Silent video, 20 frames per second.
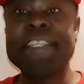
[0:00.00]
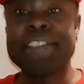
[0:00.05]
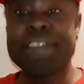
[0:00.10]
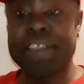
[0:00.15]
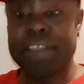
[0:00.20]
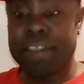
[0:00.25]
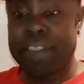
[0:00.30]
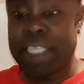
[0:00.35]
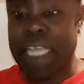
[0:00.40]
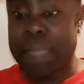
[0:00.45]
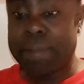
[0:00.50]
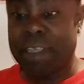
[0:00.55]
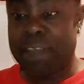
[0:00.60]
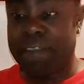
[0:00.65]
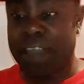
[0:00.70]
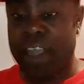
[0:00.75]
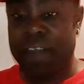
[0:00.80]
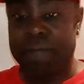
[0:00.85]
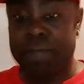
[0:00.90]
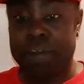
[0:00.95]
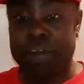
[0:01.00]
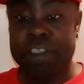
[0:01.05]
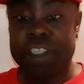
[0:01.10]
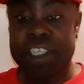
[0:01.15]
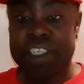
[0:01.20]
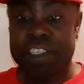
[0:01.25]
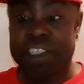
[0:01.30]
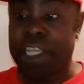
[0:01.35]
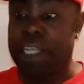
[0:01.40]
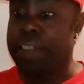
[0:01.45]
certain types of
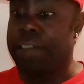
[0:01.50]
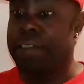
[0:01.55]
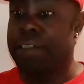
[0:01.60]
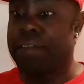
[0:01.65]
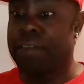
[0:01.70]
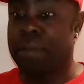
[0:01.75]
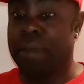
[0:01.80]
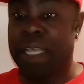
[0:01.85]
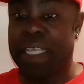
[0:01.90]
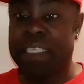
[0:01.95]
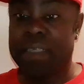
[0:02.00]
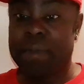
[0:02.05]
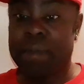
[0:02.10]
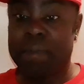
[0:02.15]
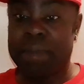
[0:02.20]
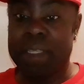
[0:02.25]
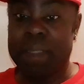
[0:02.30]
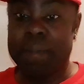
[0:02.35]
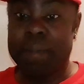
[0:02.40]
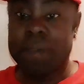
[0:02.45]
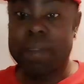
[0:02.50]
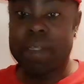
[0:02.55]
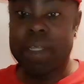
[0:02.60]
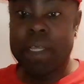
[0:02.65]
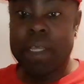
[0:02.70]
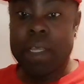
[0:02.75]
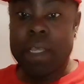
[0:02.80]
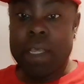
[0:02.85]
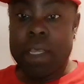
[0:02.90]
confrontations. Yes, me and some people.